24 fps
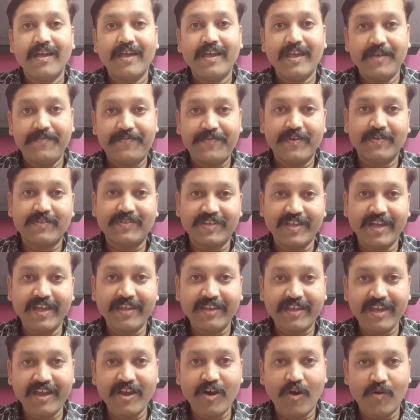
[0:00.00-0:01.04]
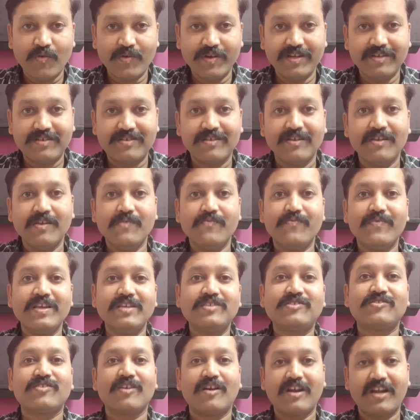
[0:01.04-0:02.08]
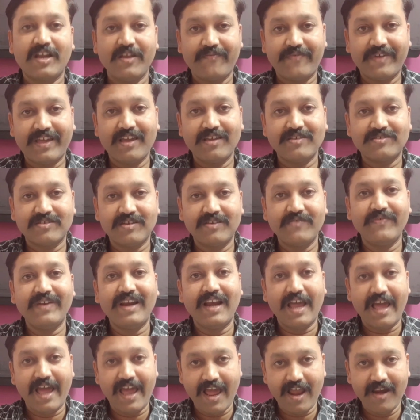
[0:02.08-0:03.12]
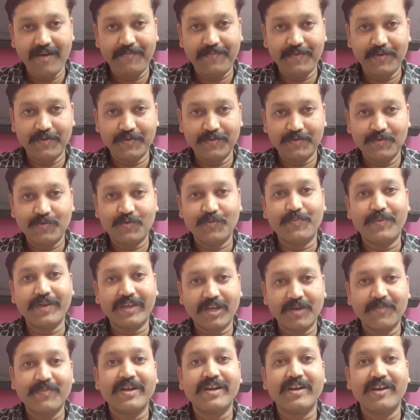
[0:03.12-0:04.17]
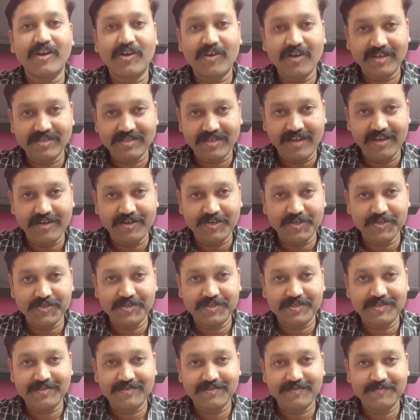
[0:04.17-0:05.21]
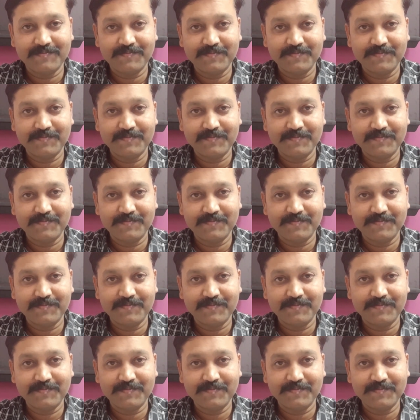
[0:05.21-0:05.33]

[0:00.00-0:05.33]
If you're thinking on it, which certification will help you to become a data scientist?